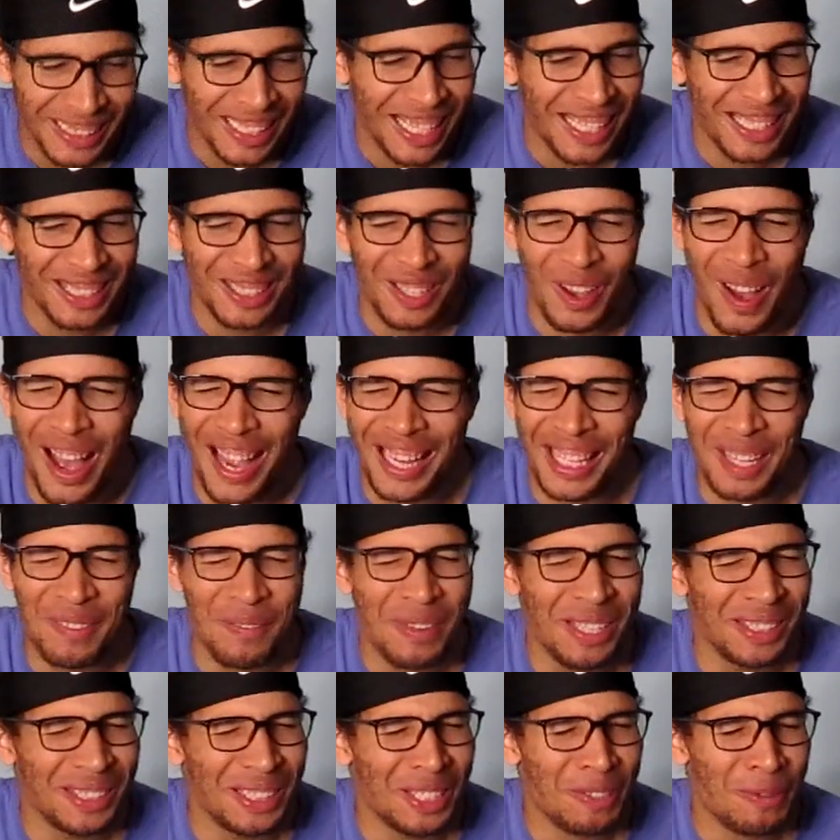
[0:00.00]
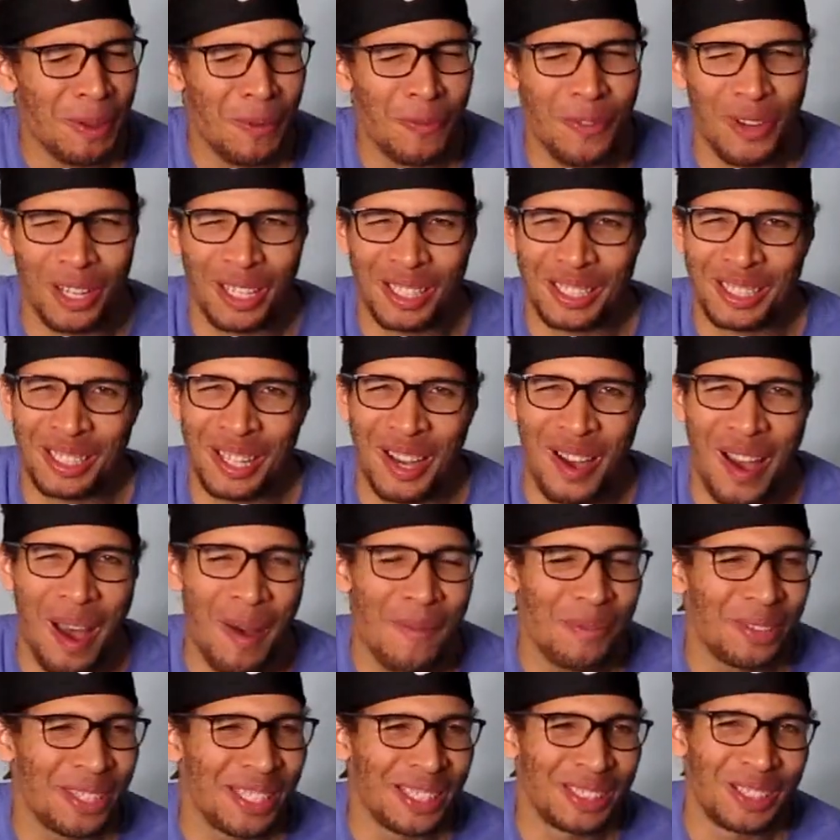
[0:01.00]
like, yo, I can win this motherfucking
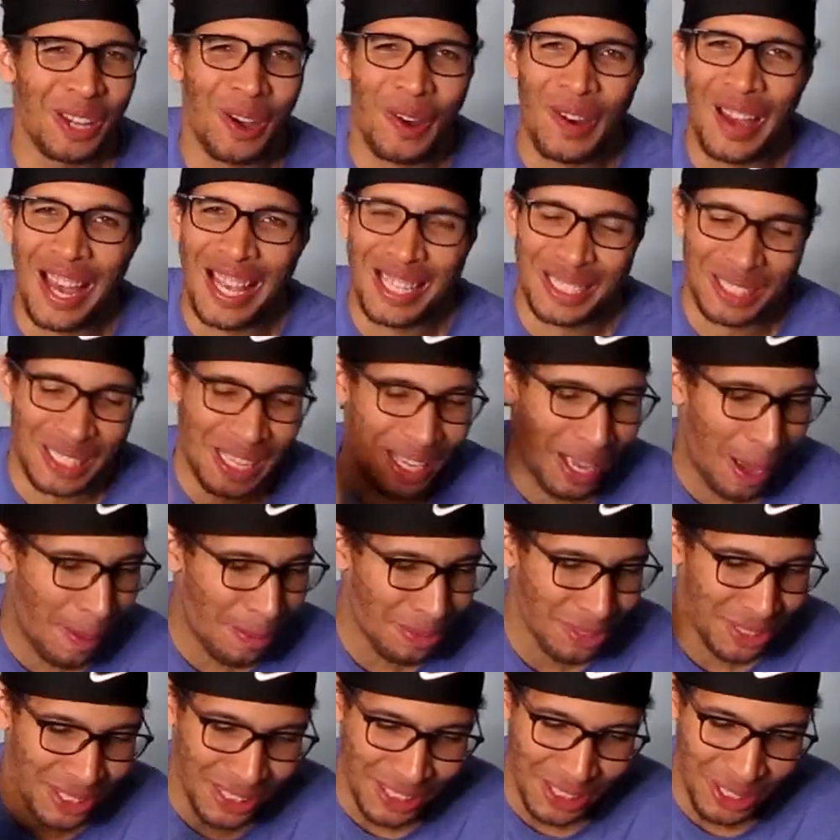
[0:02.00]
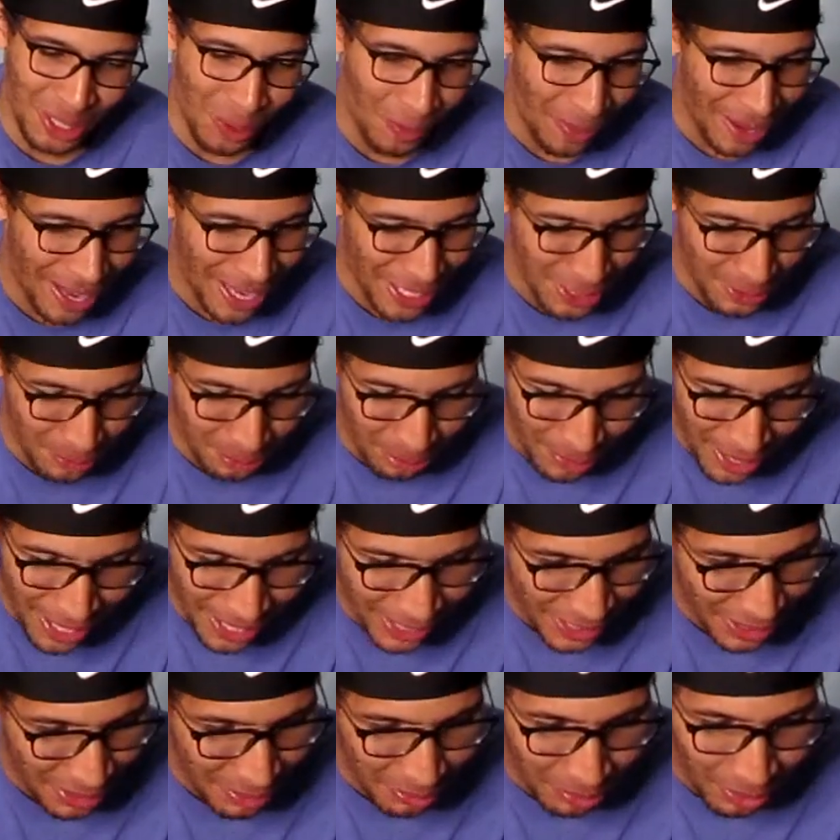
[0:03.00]
car, I'm getting your ass, I'm sending your ass
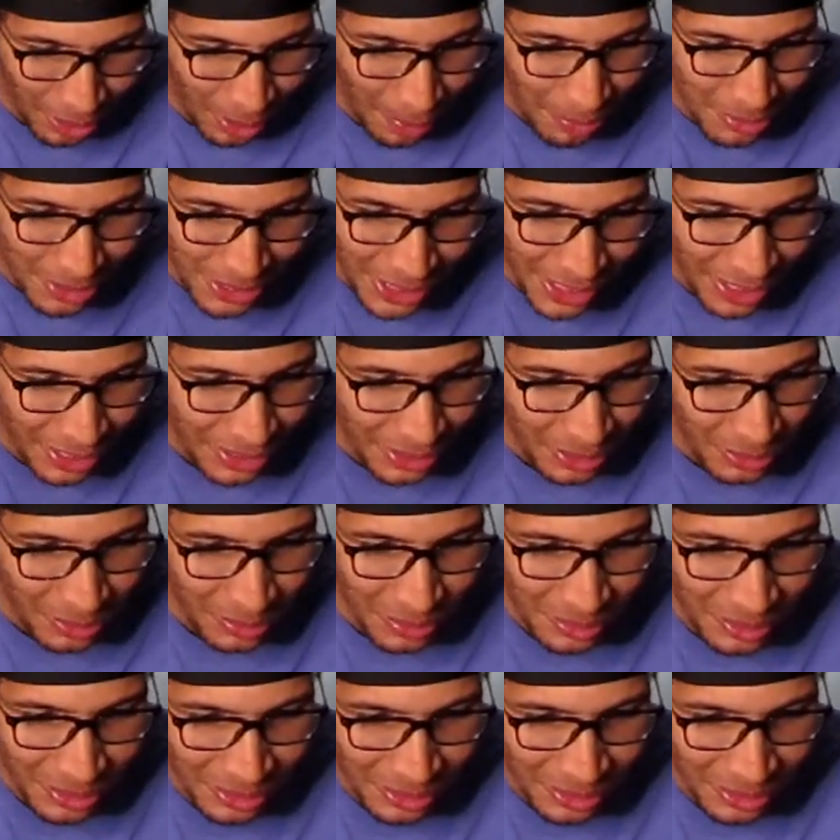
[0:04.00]
packing, bro, I'm telling you.